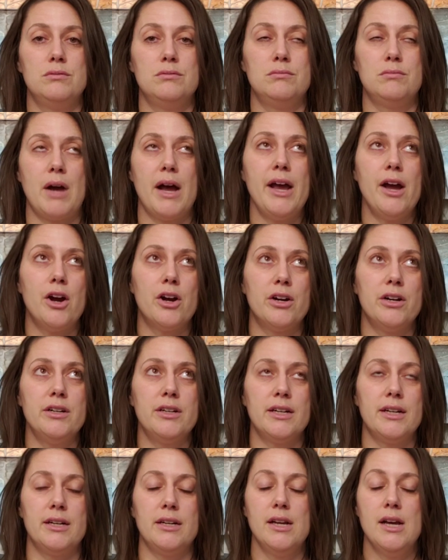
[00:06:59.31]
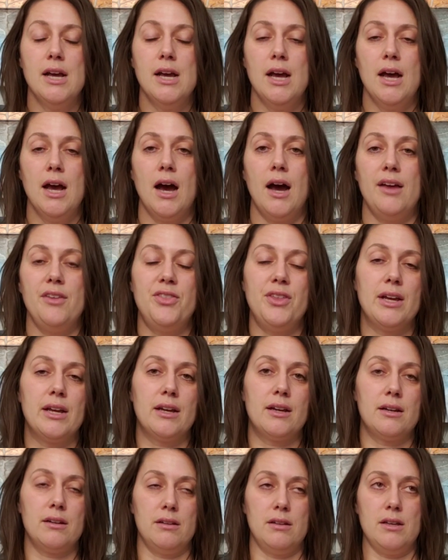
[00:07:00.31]
my heart, and I
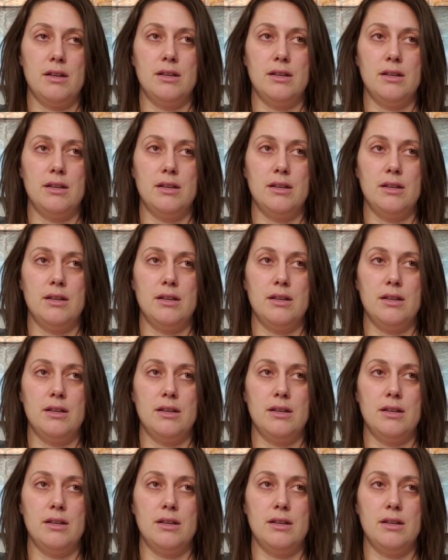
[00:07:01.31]
think